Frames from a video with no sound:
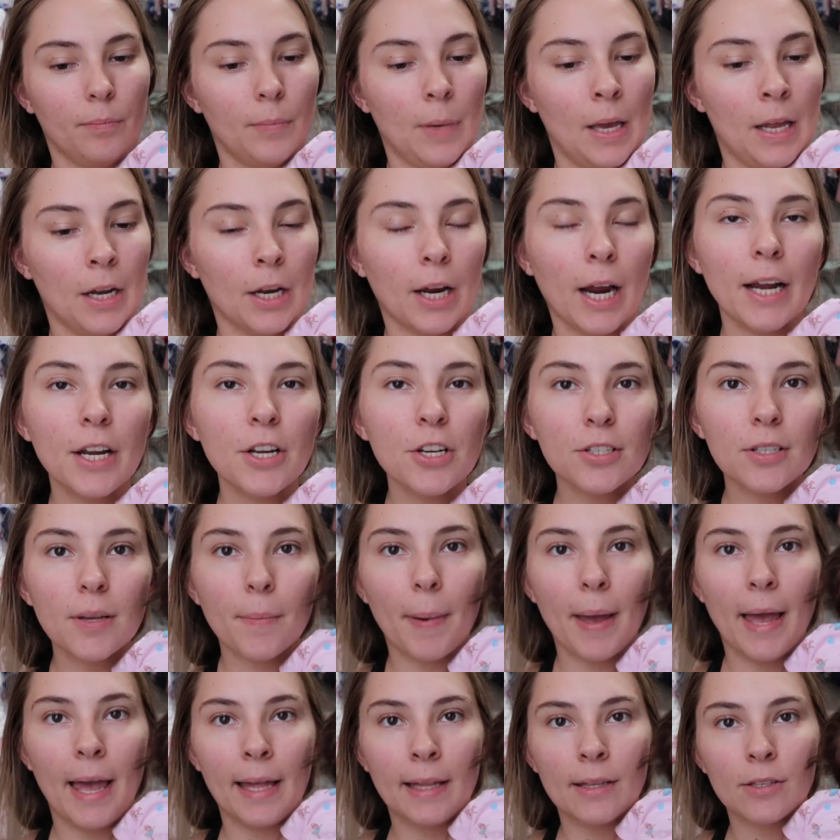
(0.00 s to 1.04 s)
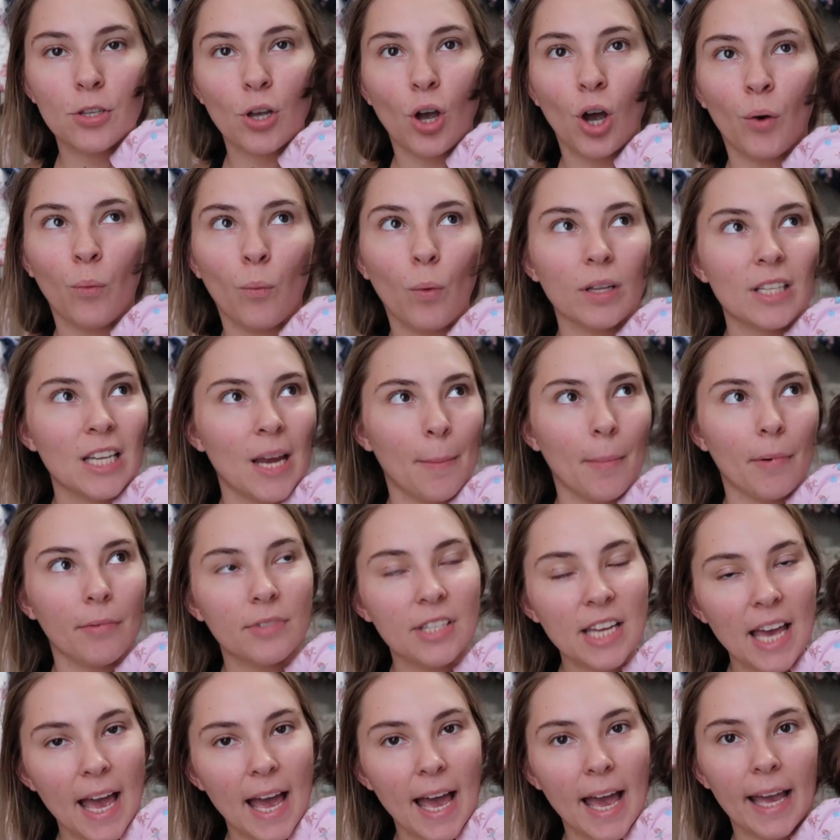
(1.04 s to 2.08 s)
And it kind of just depends on what time of
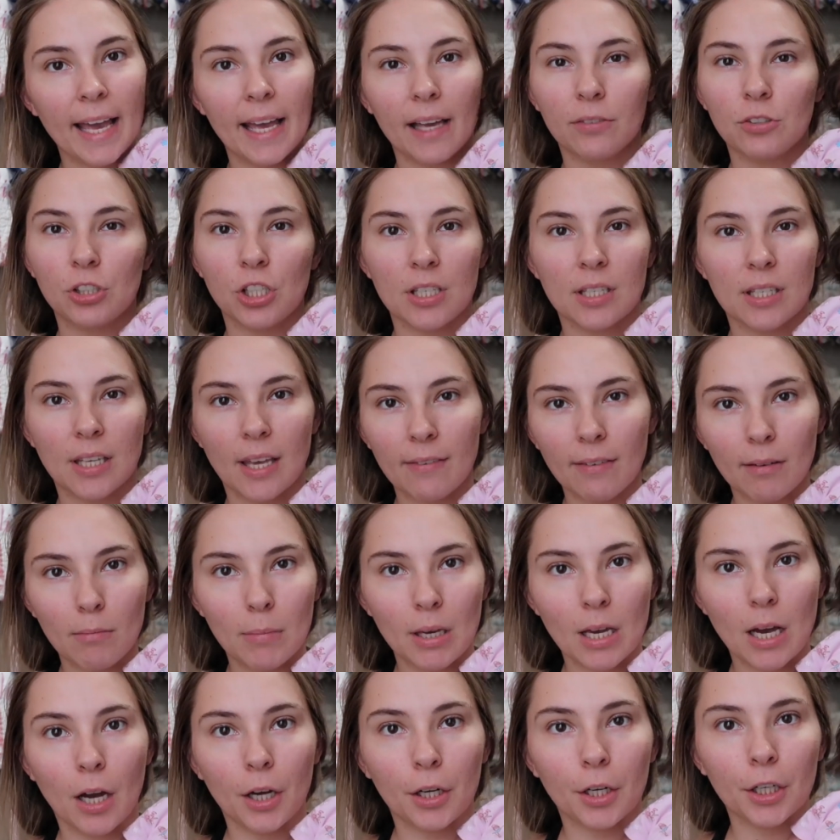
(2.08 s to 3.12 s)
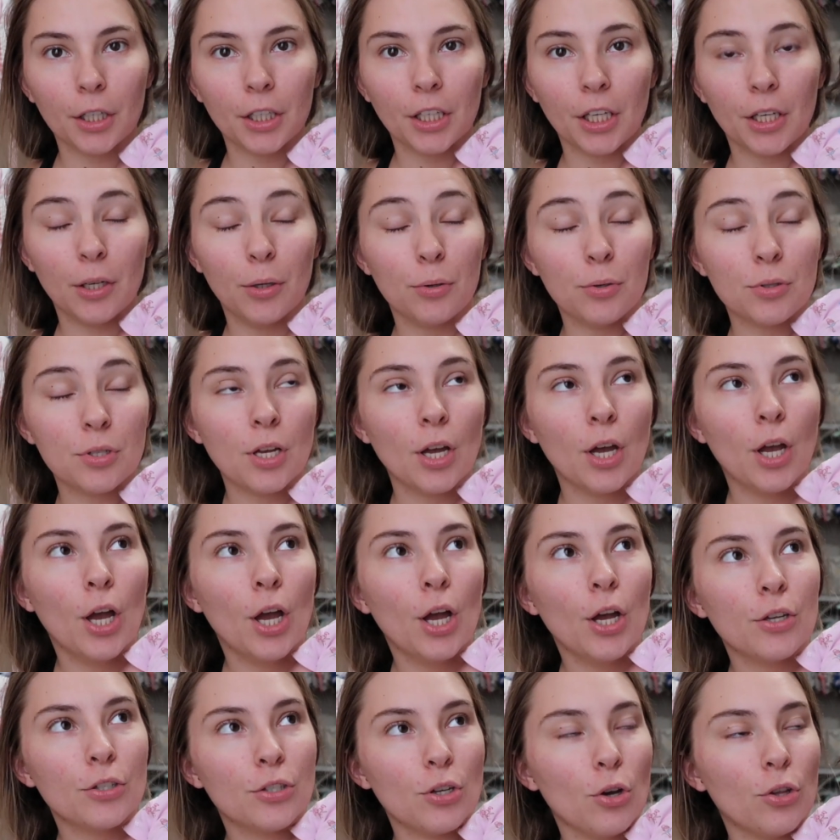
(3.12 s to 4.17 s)
day, if she's giving me hunger cues.
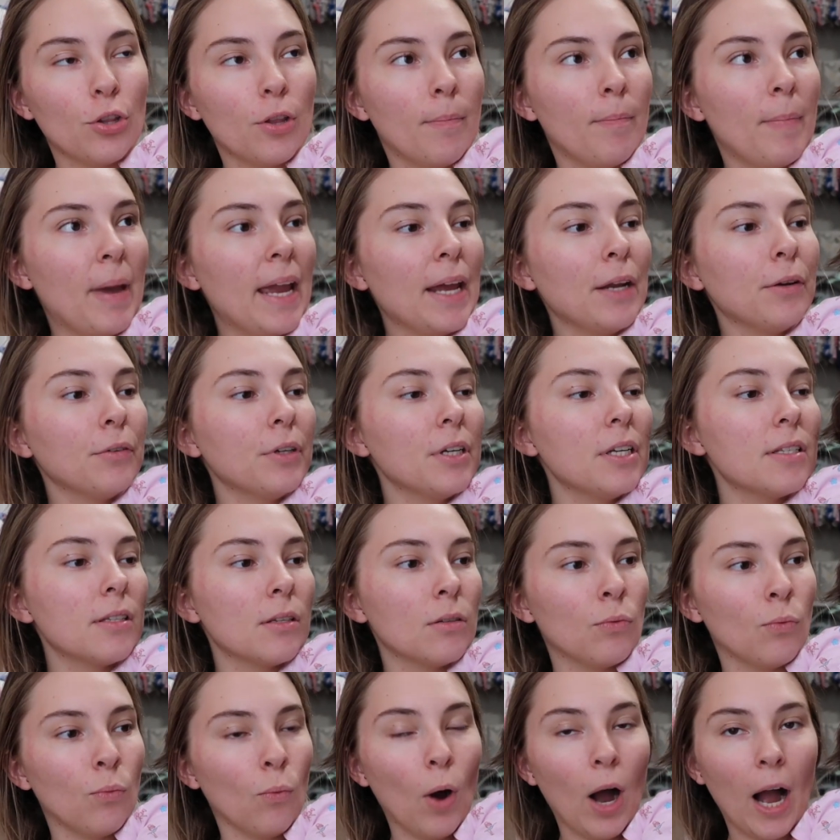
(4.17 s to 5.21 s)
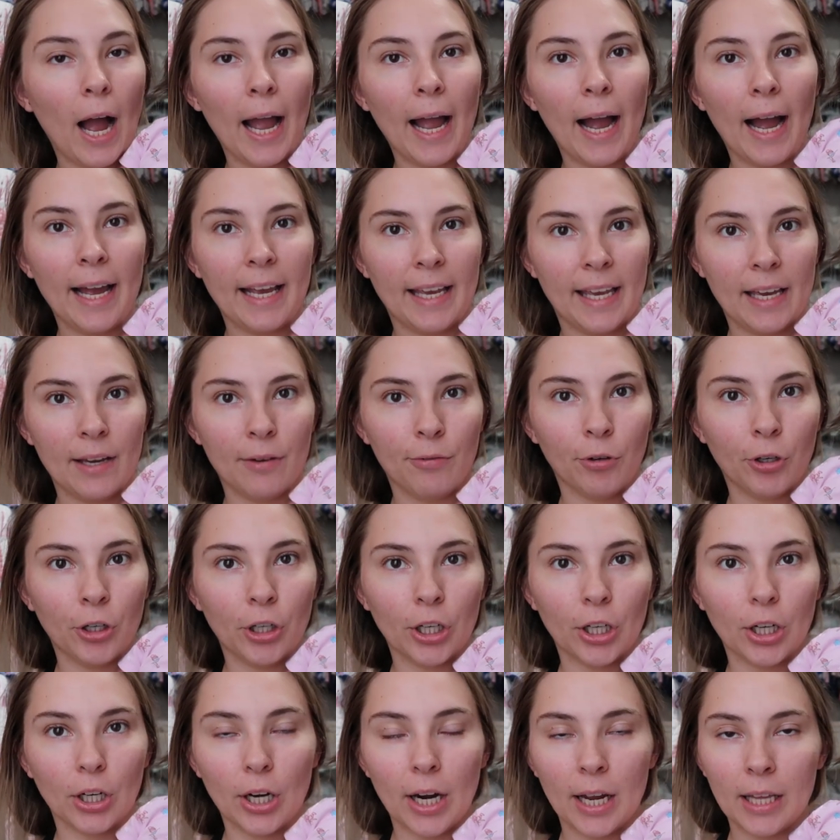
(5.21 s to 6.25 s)
So the main reason why I give
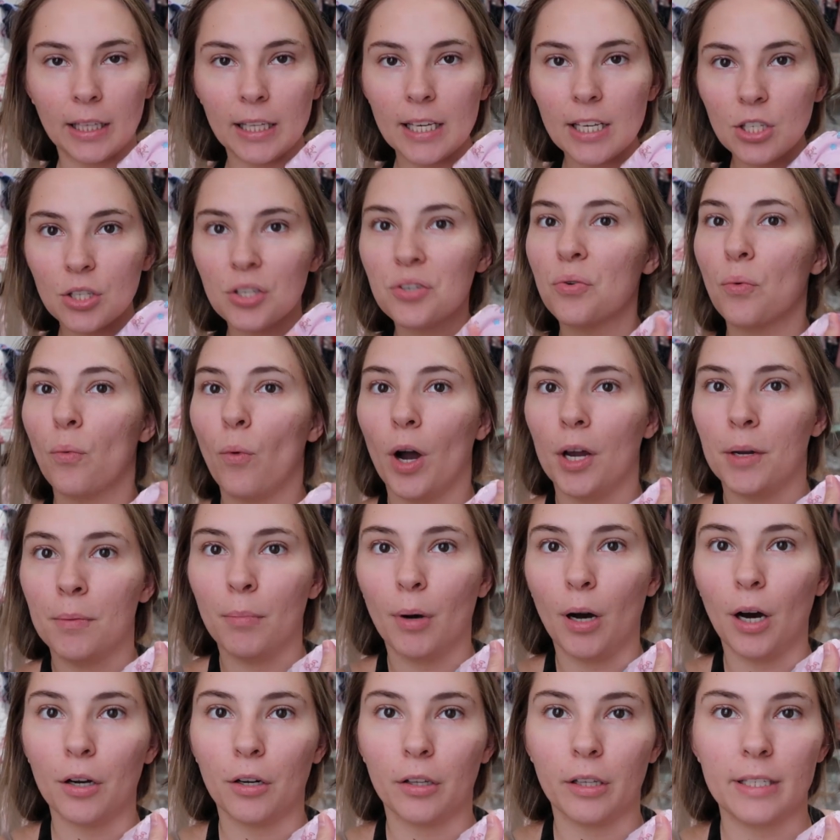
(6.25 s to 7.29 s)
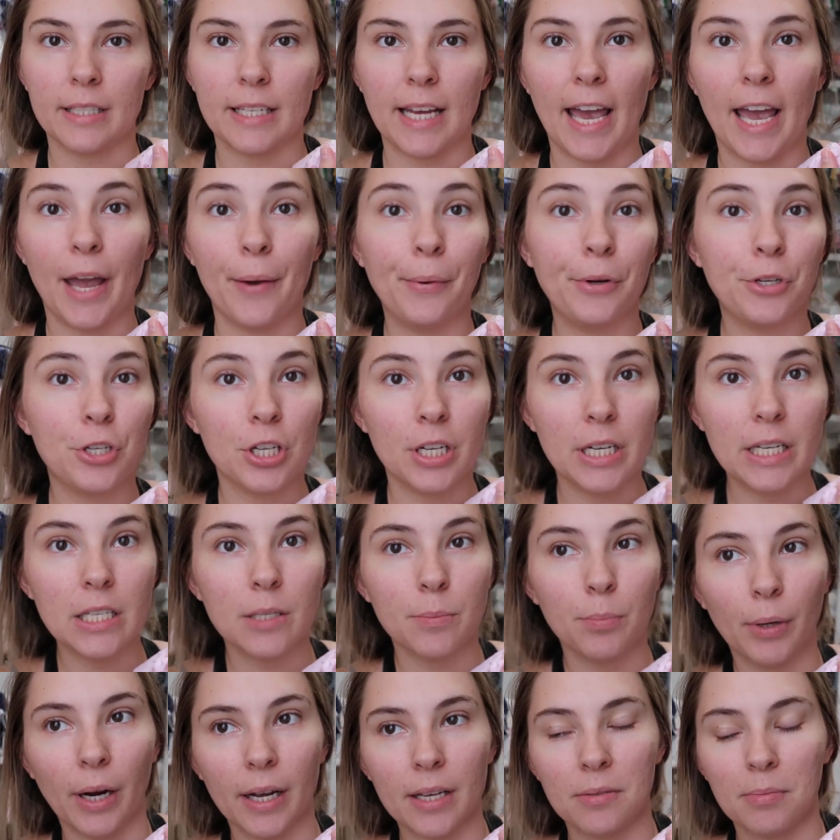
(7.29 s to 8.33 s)
her at least 1 bottle a day, which it
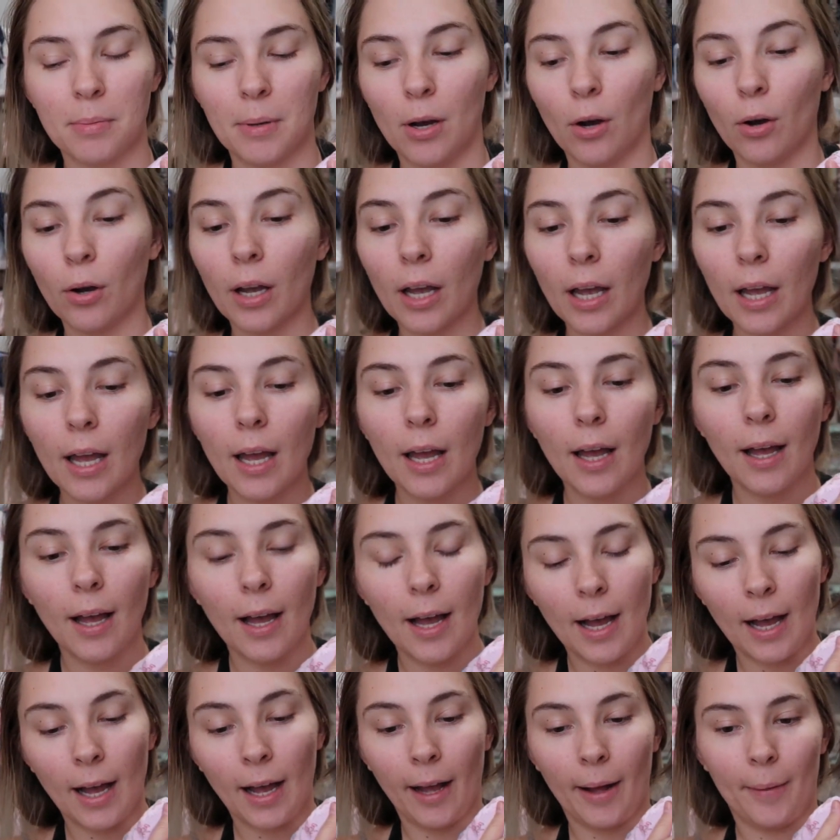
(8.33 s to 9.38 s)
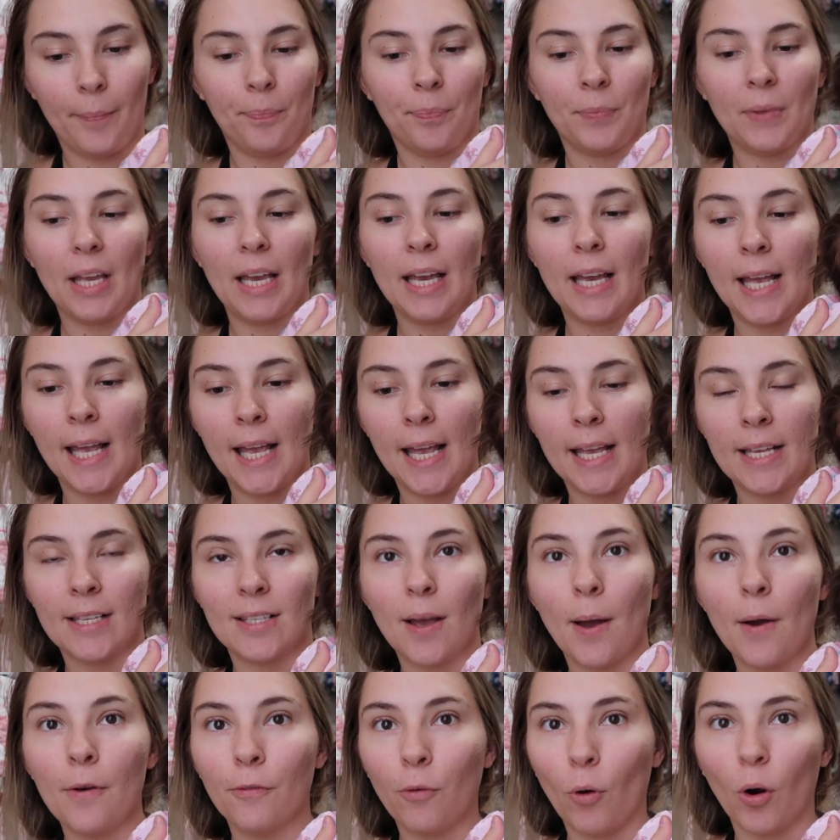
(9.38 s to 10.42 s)
is breast milk,
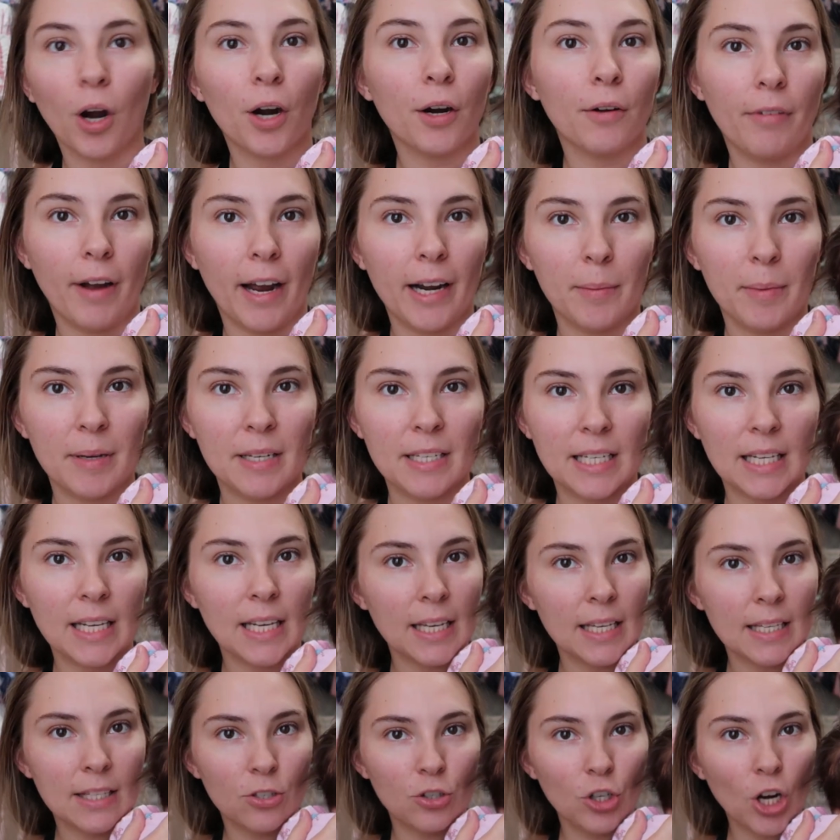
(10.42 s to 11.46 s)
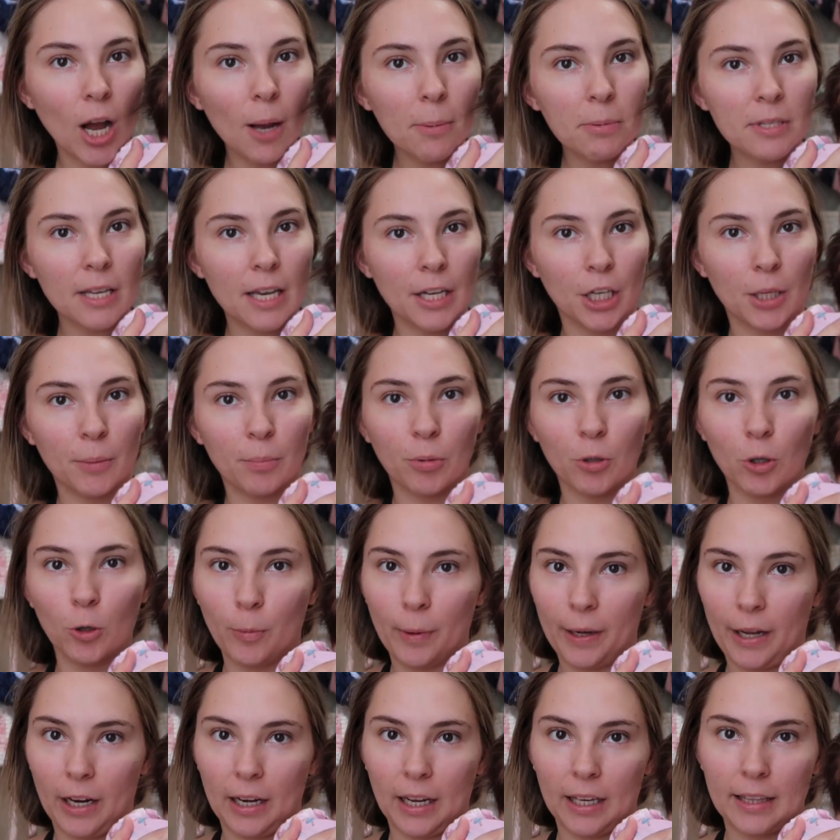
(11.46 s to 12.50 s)
is for her vitamin D drops and her
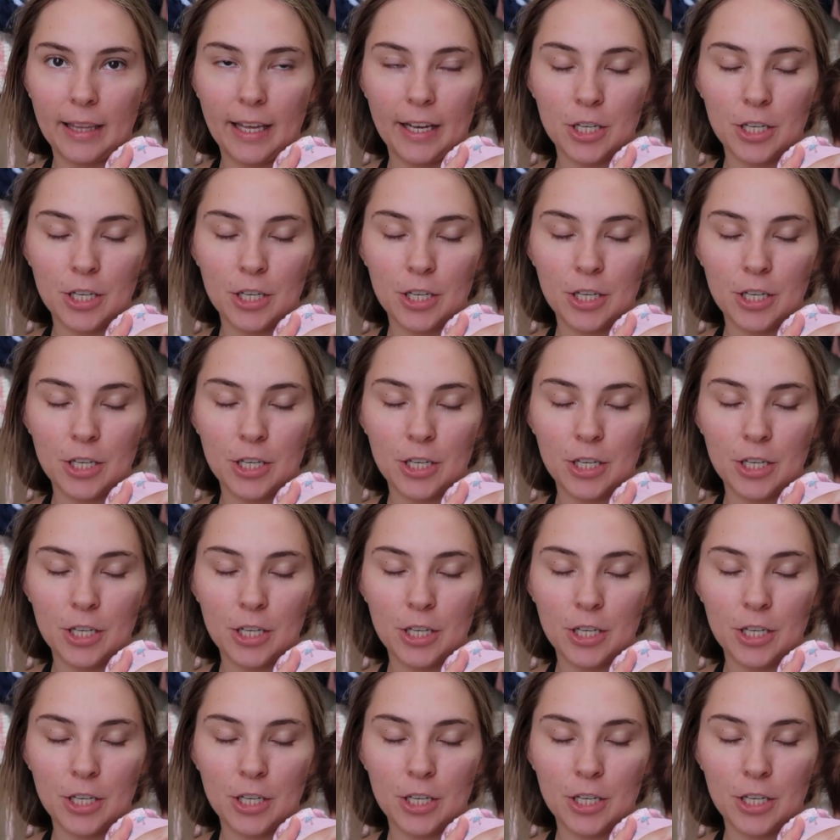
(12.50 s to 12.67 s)
probiotic.